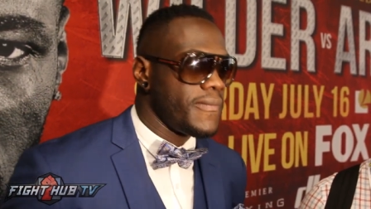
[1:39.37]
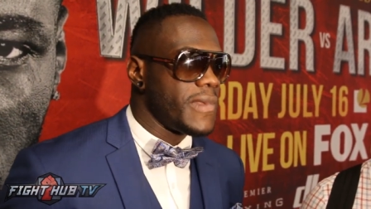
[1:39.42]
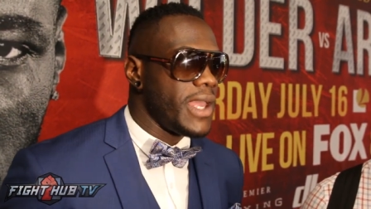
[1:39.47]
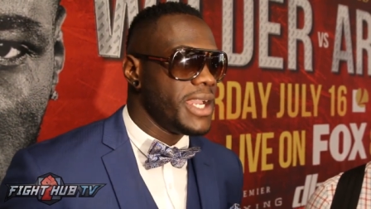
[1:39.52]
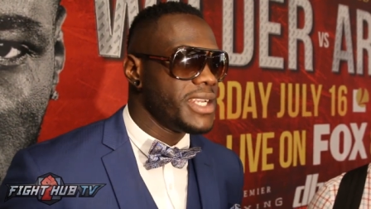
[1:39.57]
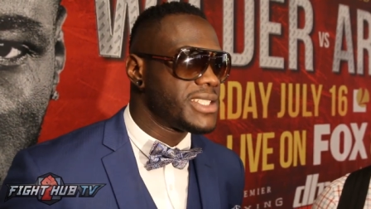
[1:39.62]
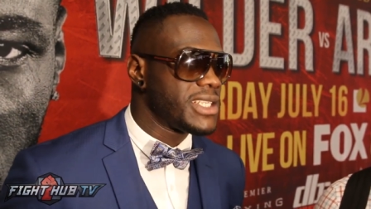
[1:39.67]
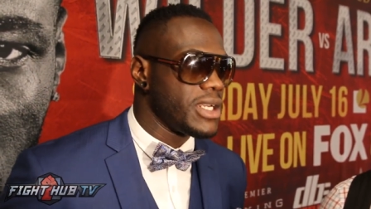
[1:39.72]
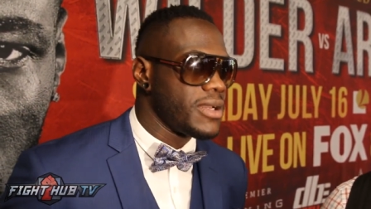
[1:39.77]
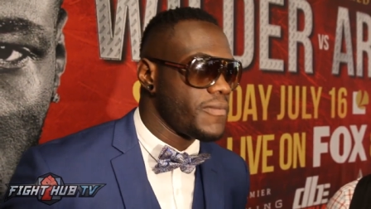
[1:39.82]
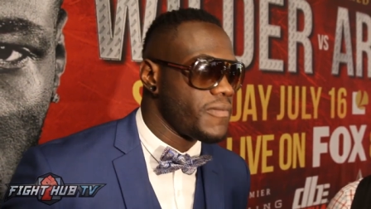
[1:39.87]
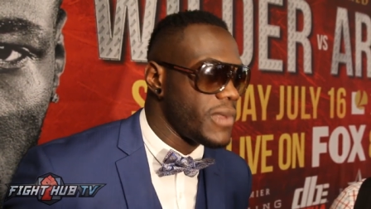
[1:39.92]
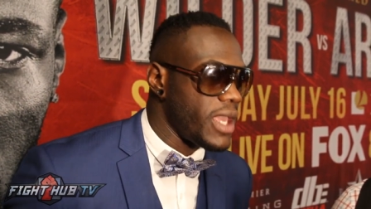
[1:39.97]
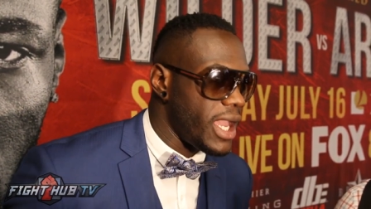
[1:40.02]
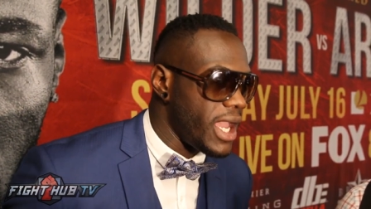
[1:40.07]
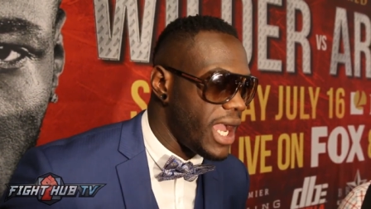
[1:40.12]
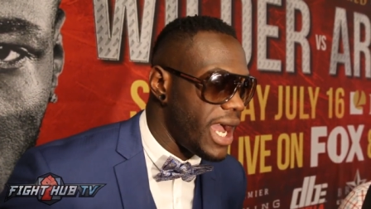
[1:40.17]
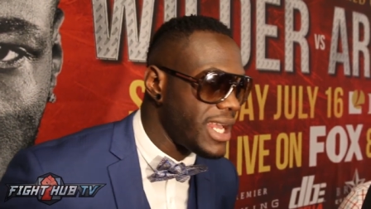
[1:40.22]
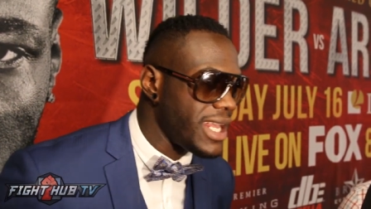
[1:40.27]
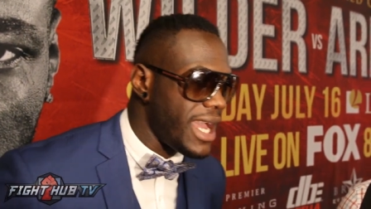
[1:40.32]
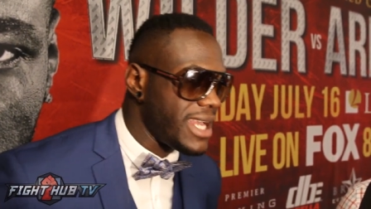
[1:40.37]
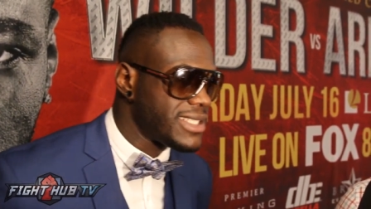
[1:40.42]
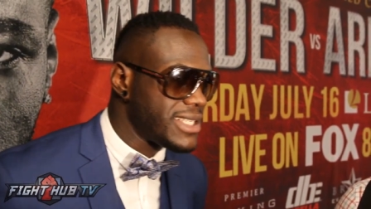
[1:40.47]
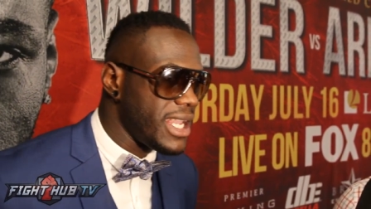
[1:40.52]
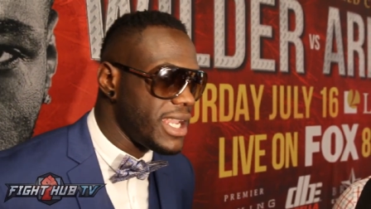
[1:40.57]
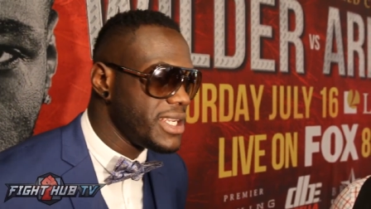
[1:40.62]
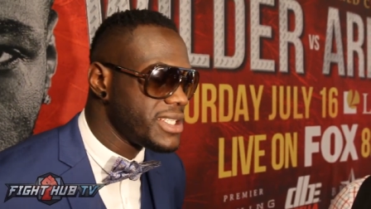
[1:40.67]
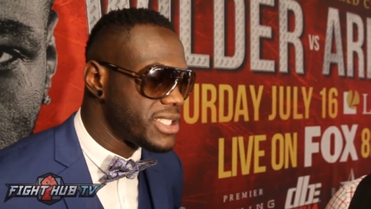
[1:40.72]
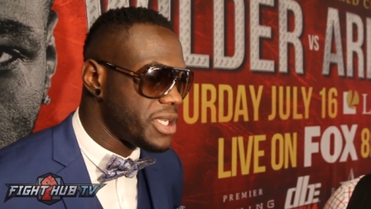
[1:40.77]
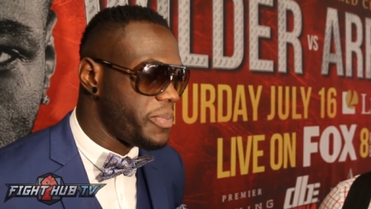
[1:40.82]
I
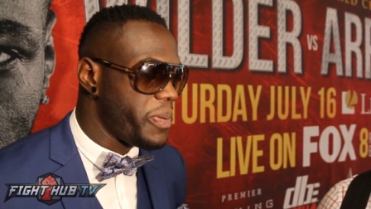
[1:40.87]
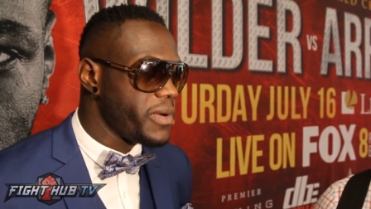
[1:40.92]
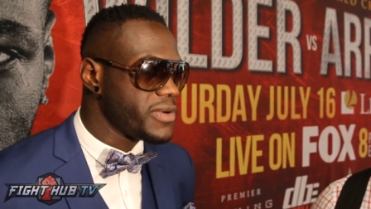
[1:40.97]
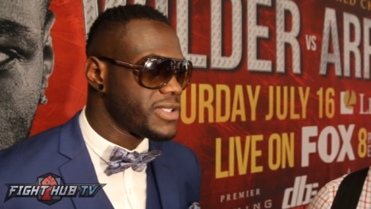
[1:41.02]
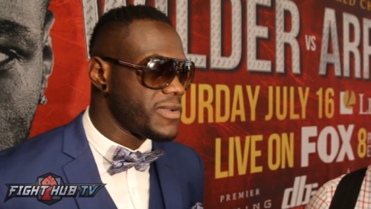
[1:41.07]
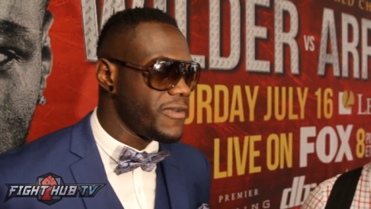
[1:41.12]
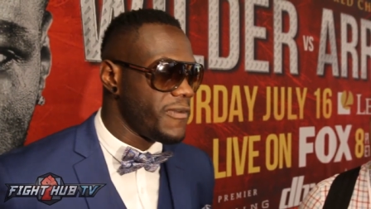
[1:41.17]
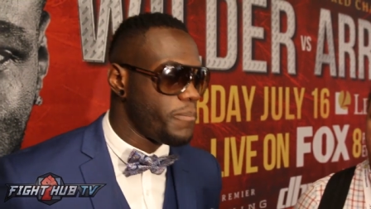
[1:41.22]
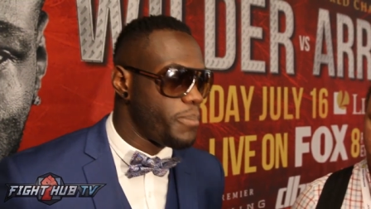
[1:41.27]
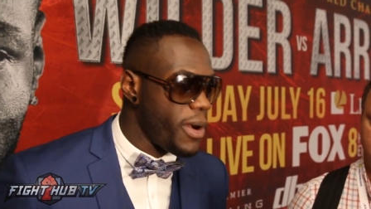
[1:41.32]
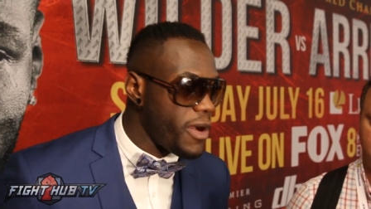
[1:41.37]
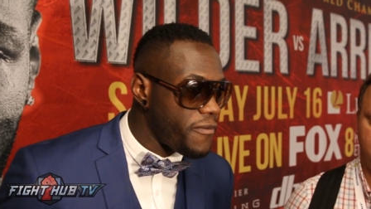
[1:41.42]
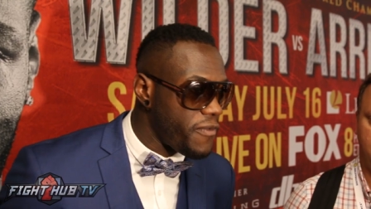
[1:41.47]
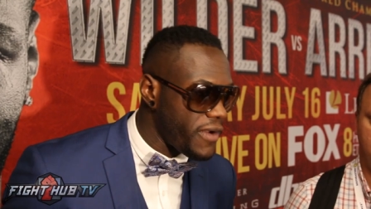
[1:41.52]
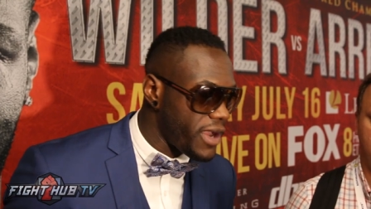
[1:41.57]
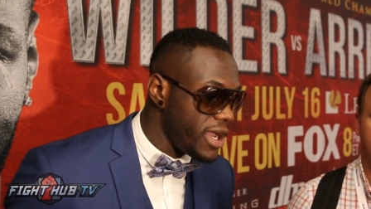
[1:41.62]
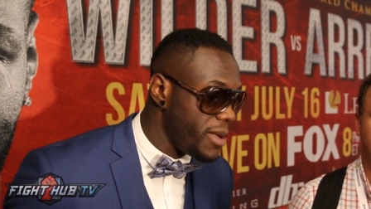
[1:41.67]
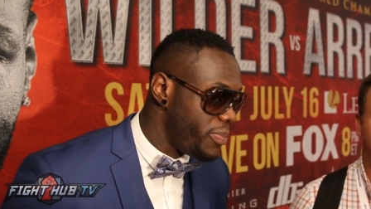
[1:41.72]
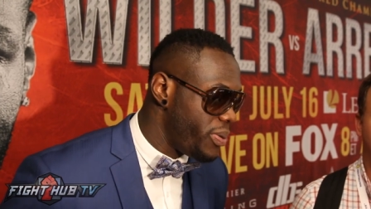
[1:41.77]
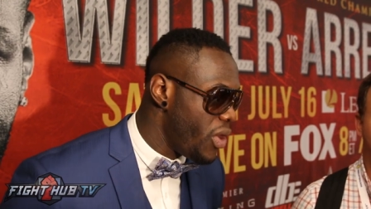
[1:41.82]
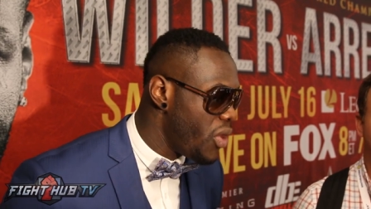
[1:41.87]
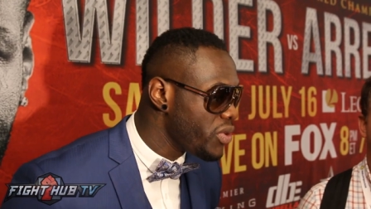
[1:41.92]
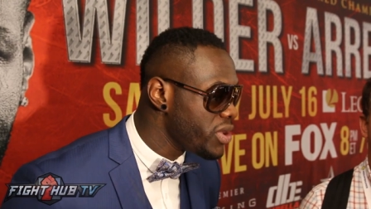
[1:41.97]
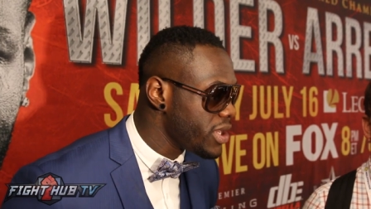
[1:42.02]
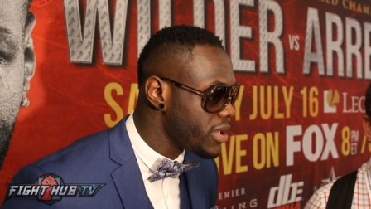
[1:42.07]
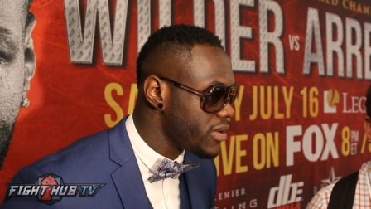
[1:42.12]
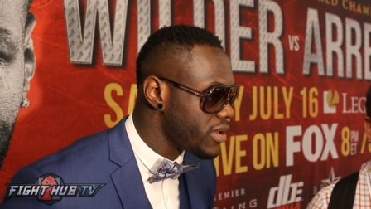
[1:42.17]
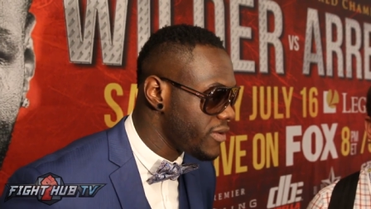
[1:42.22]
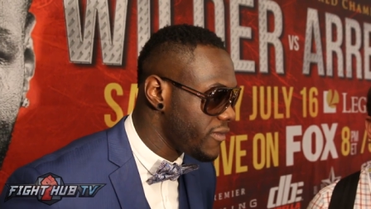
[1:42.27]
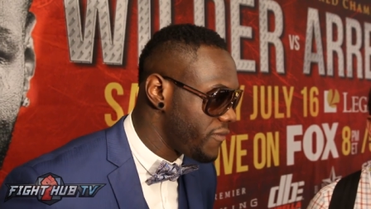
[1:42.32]
say he's the perfect
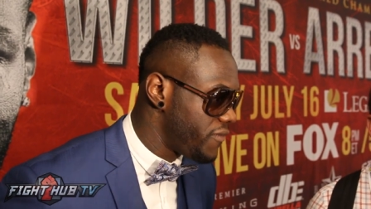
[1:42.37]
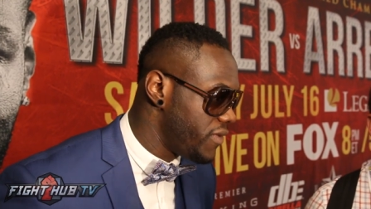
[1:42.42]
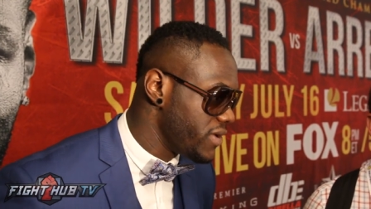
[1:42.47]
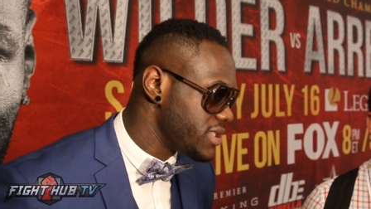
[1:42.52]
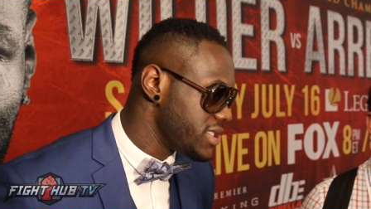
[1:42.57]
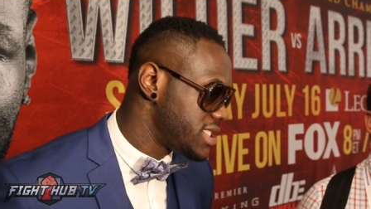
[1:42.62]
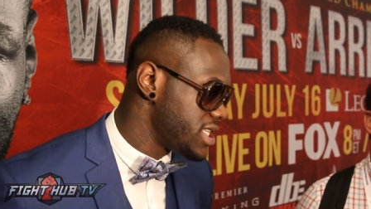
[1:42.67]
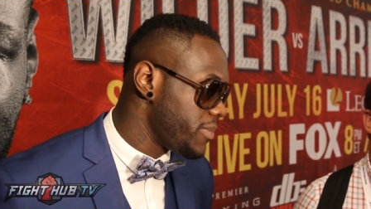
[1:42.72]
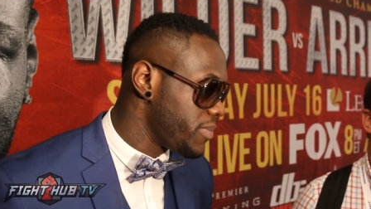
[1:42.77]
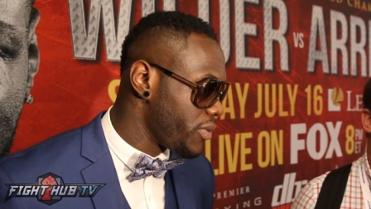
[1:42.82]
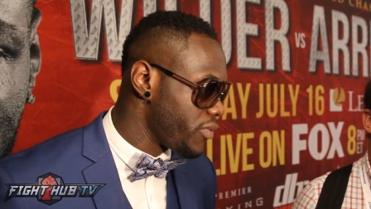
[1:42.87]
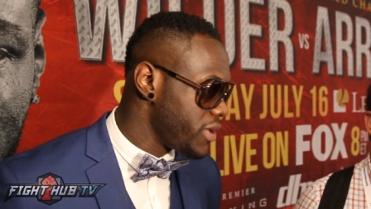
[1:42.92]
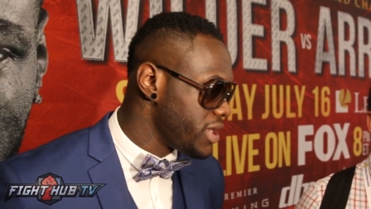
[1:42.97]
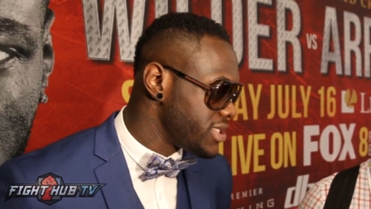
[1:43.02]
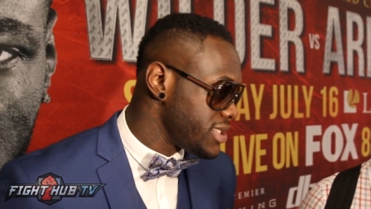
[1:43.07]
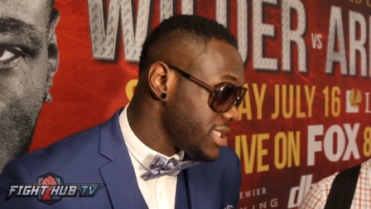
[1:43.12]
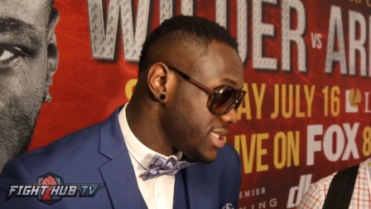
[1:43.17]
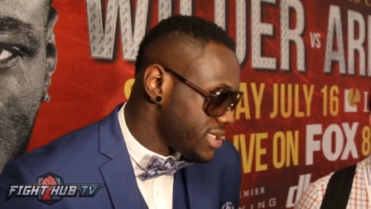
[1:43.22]
opponent for the simple reason.